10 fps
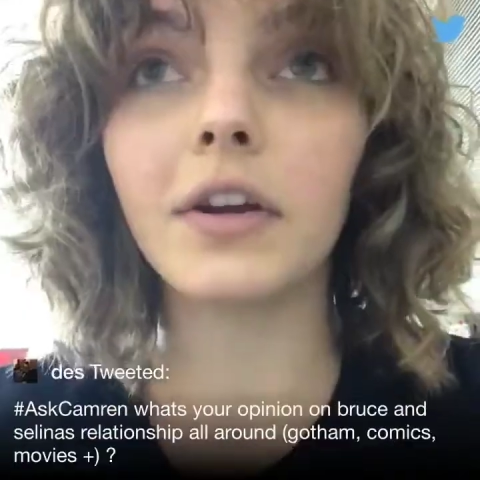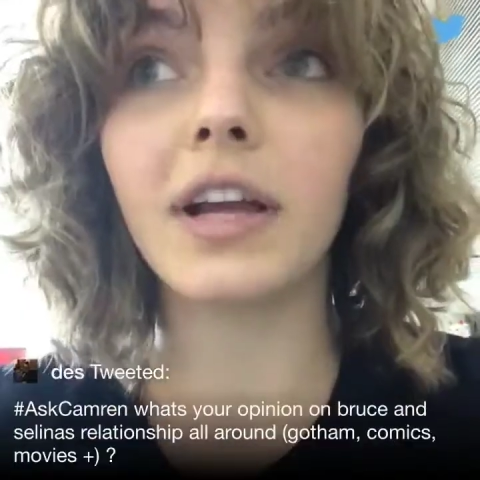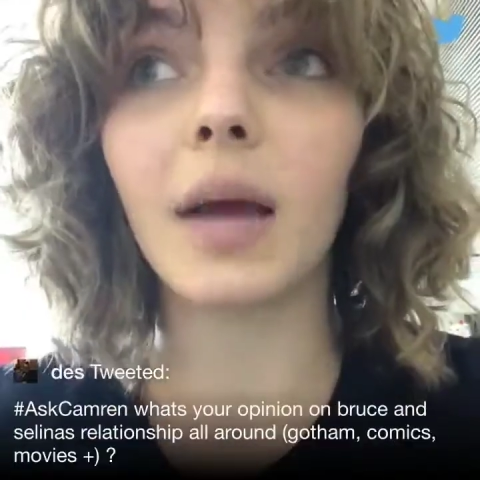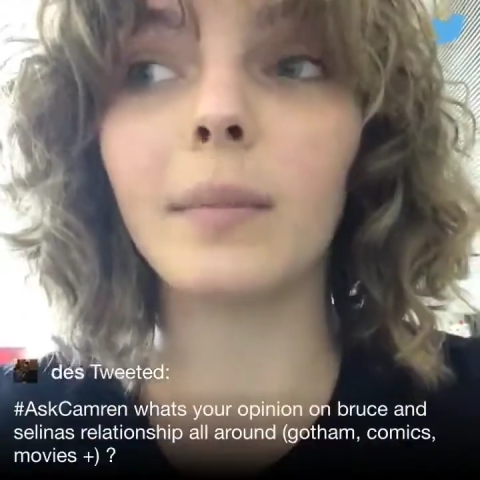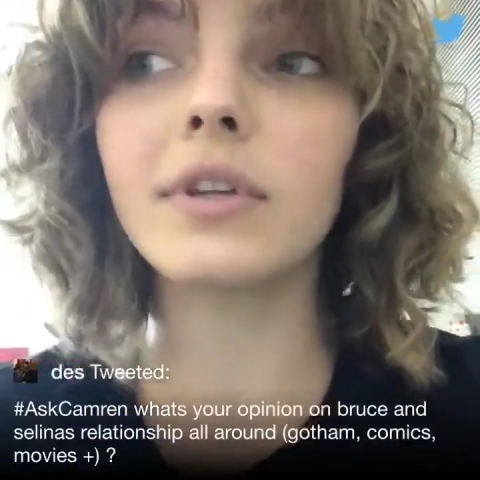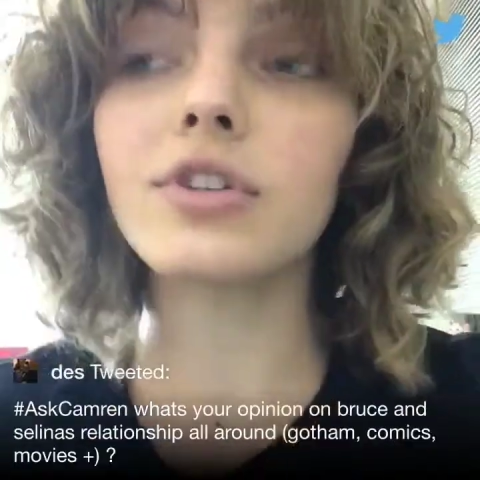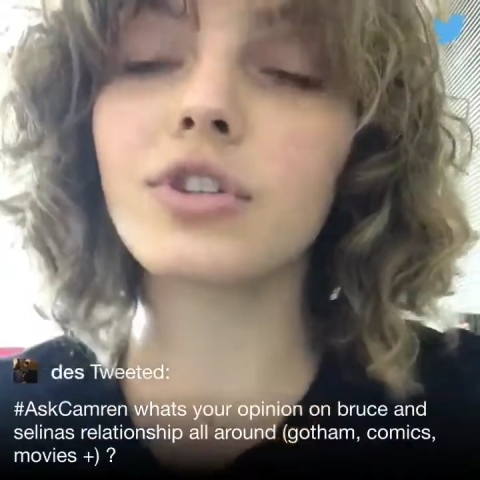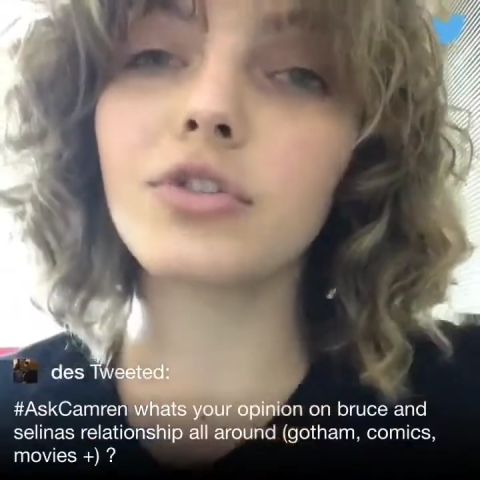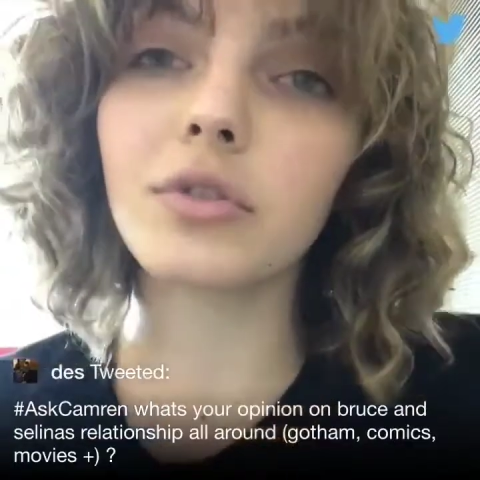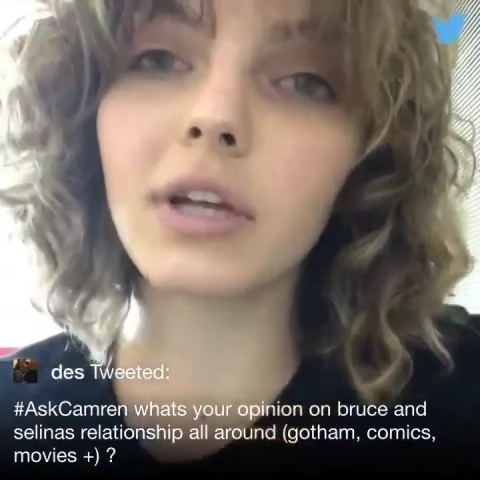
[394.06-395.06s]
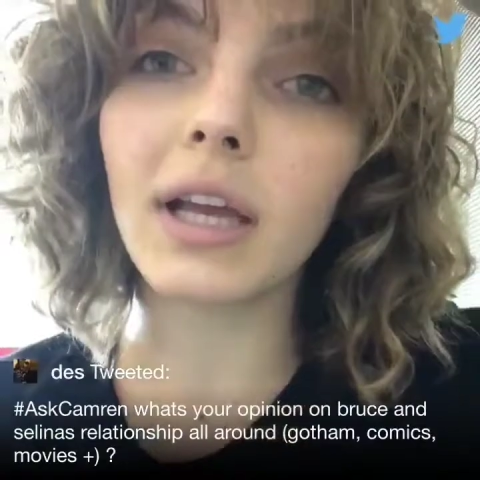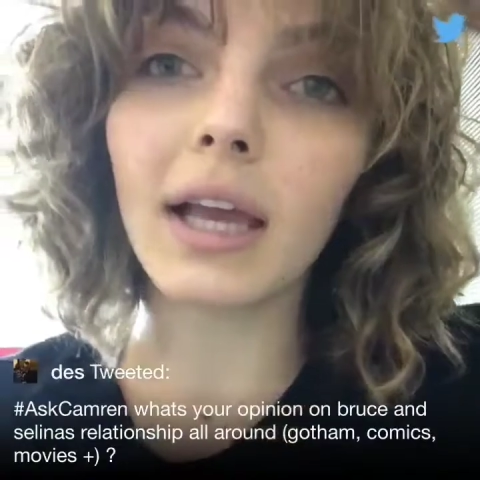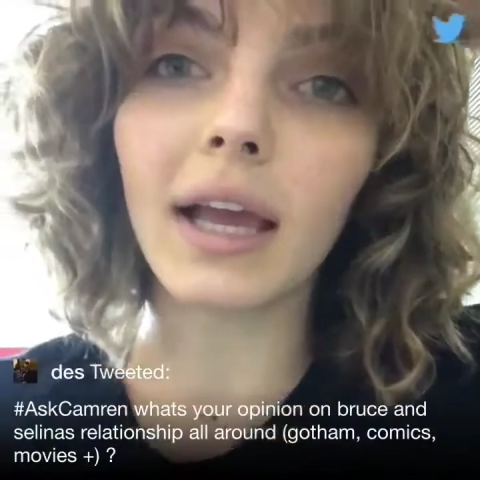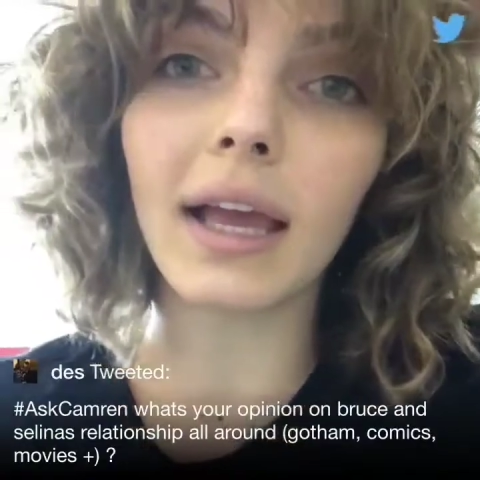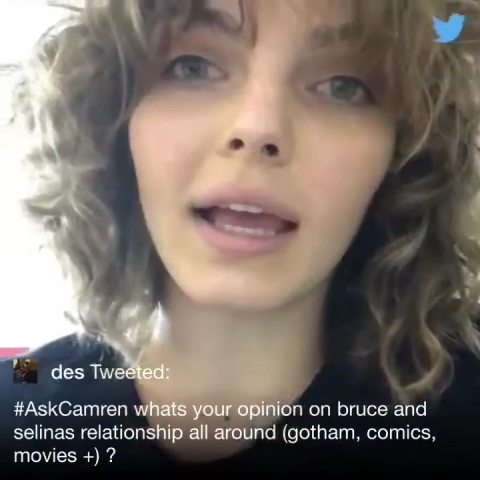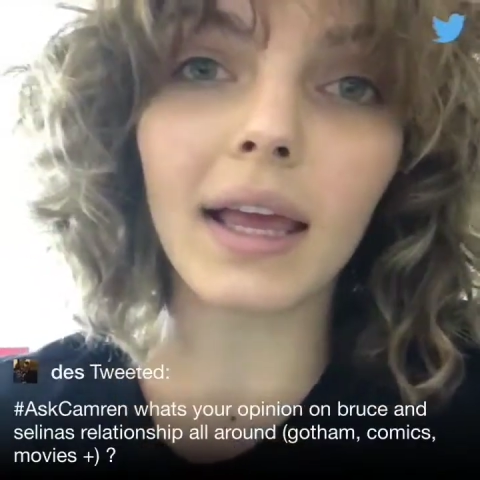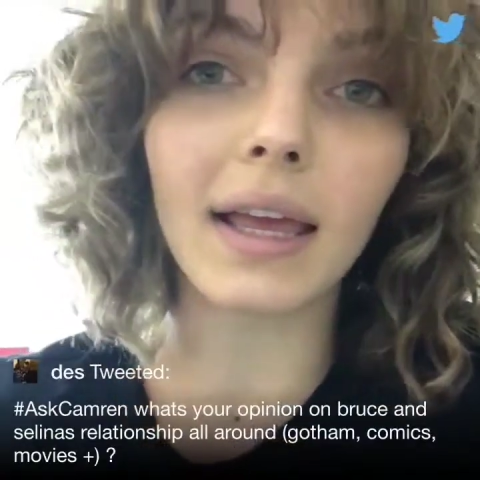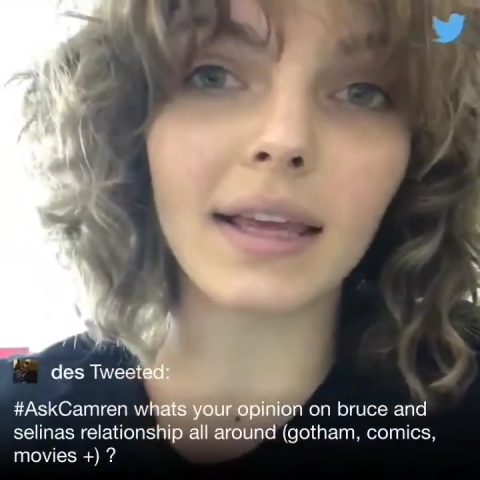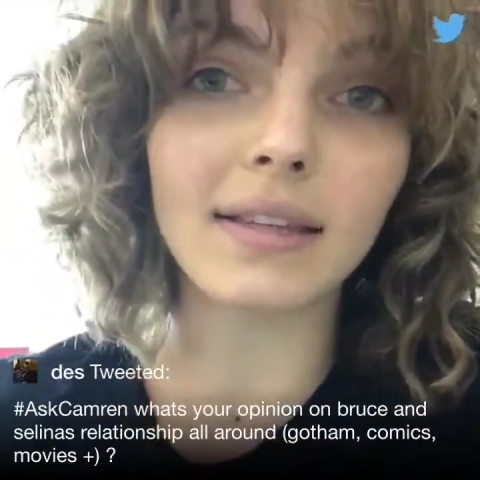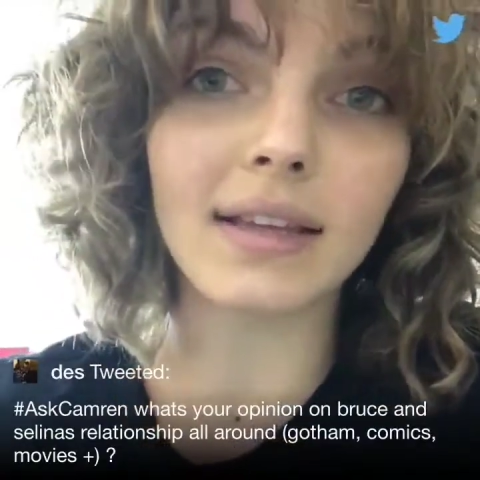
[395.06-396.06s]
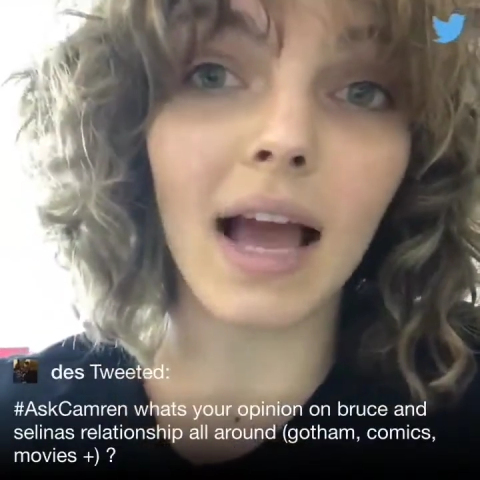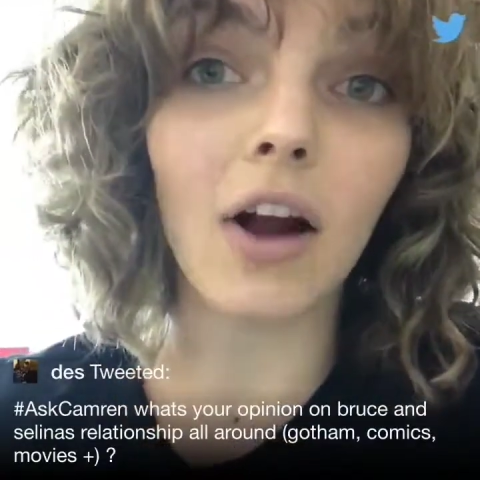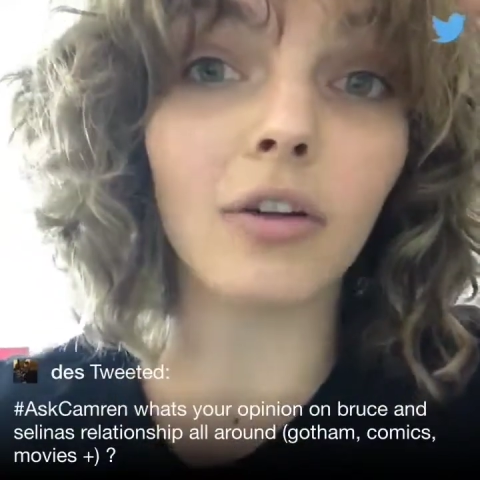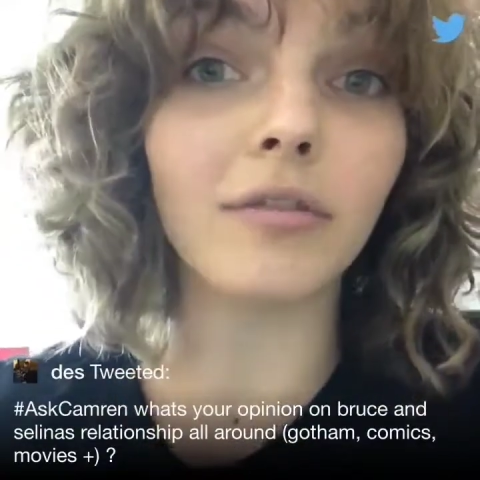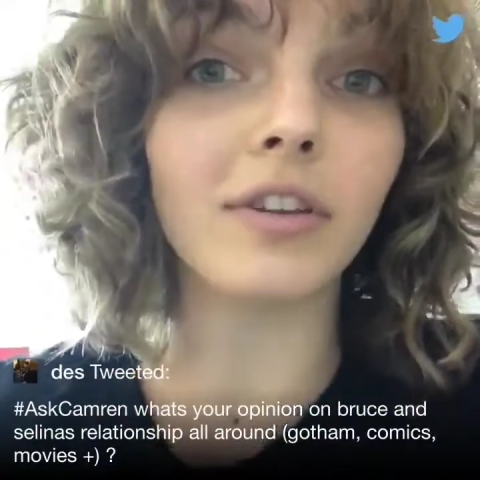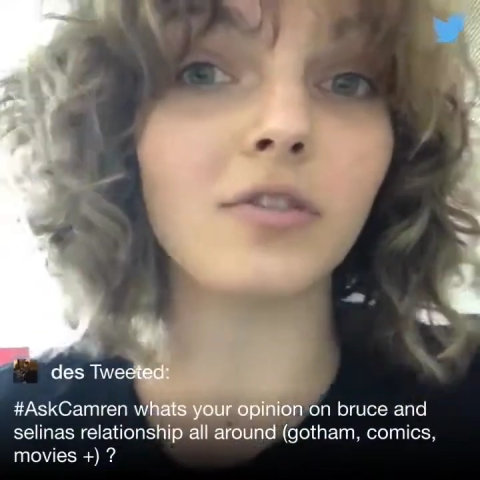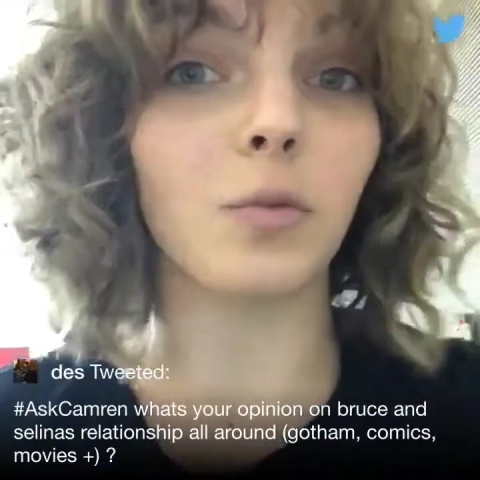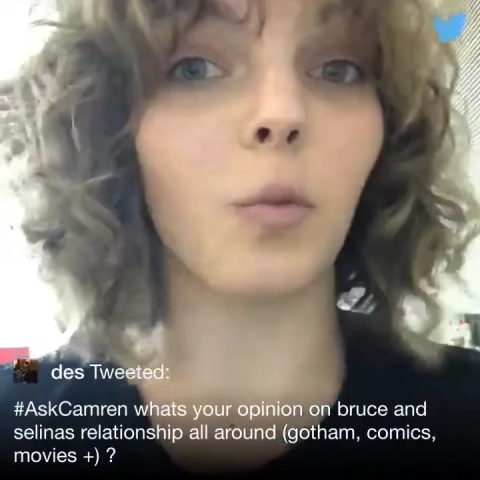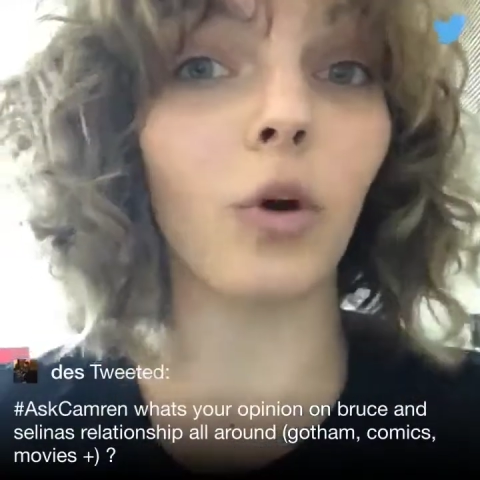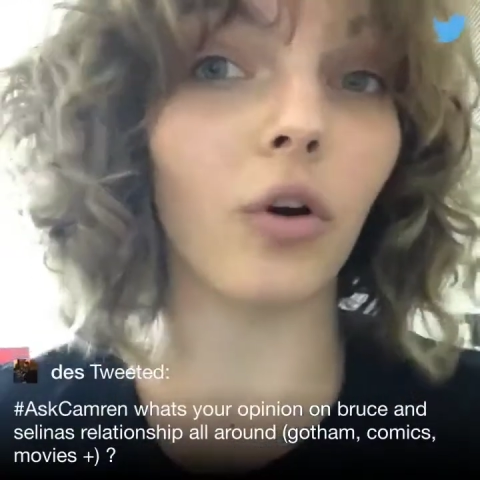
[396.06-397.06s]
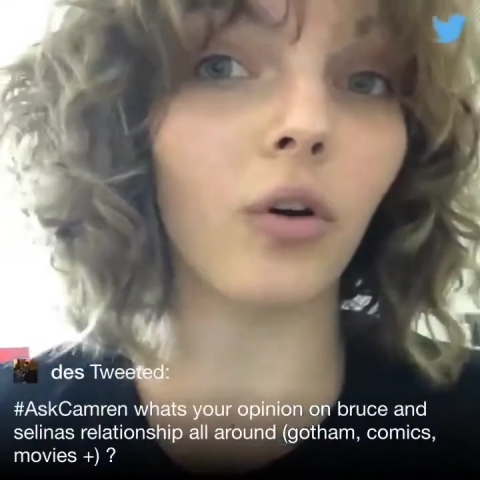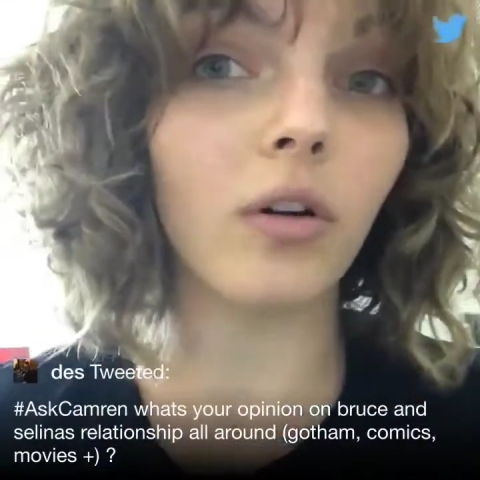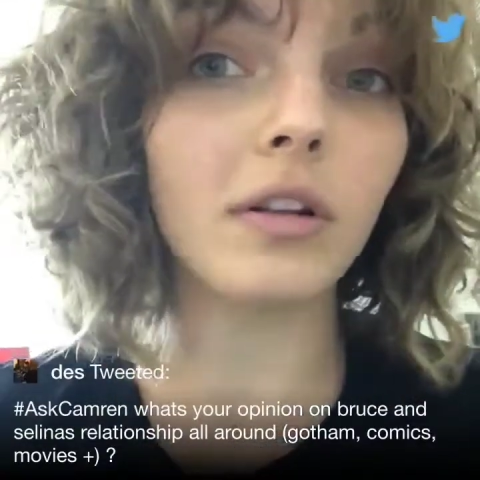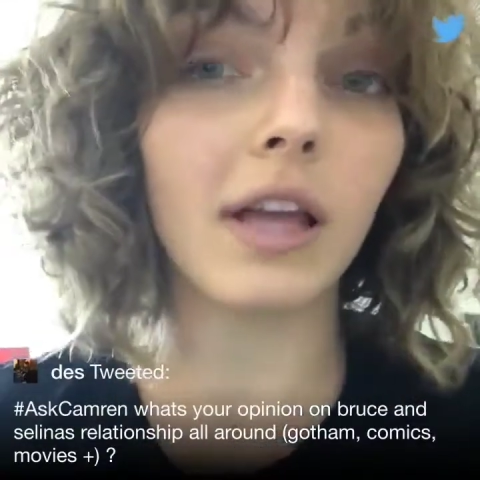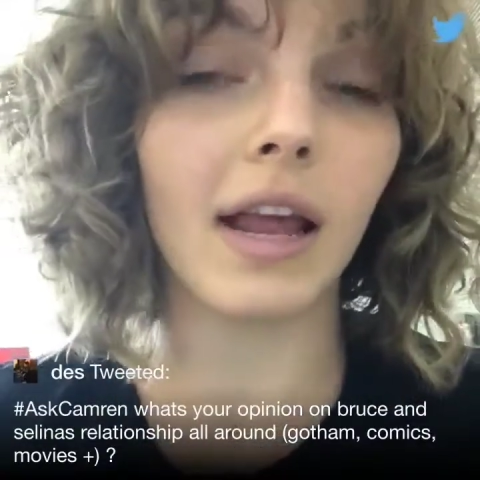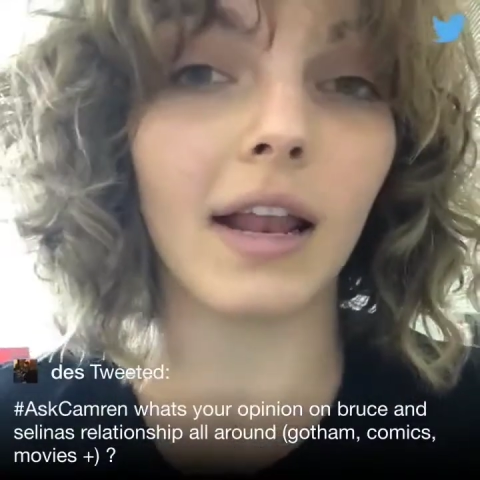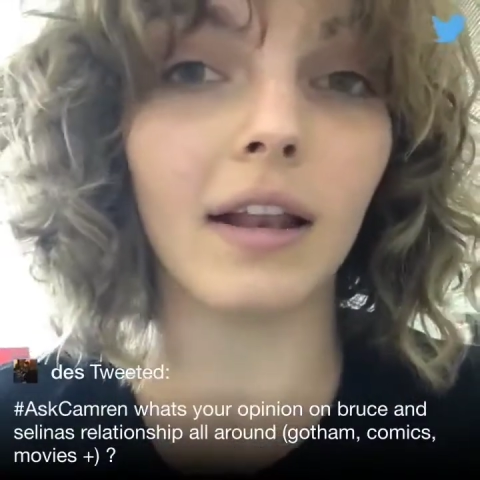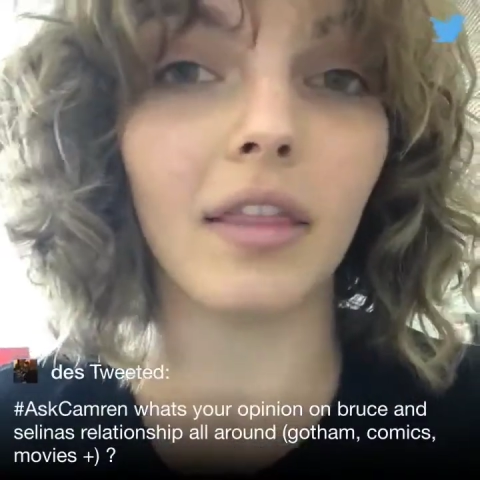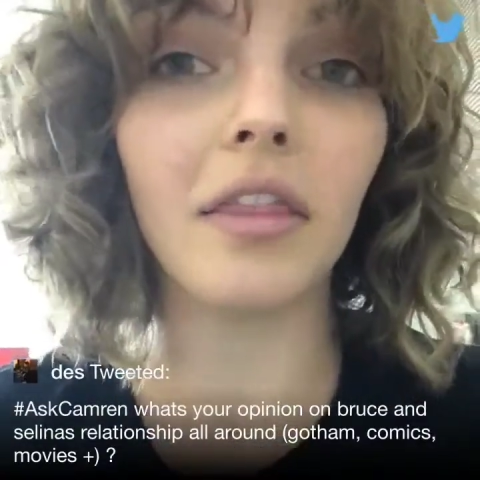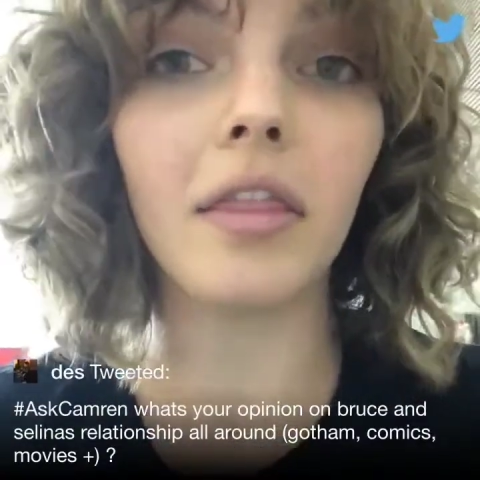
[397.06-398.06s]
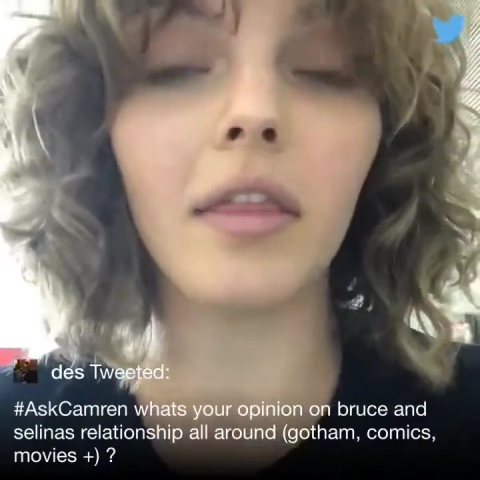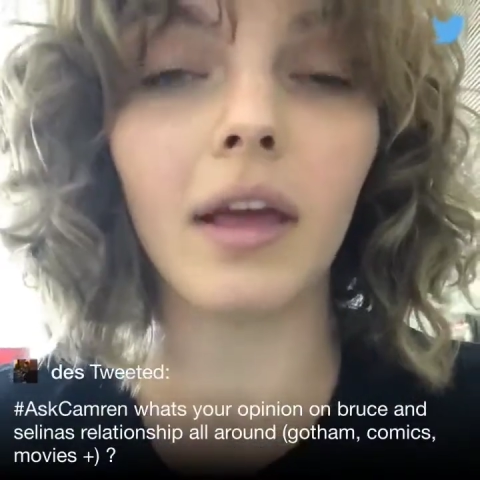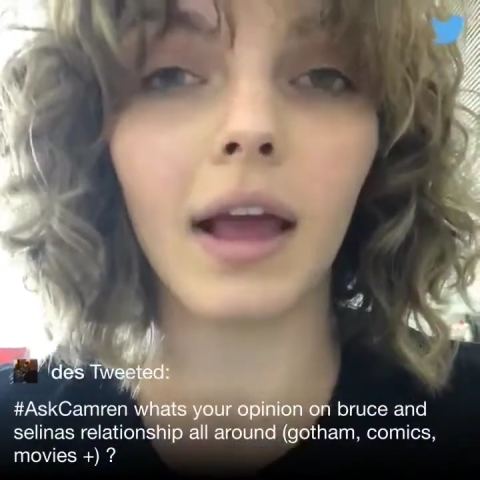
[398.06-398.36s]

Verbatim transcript: Their chemistry is out of this world and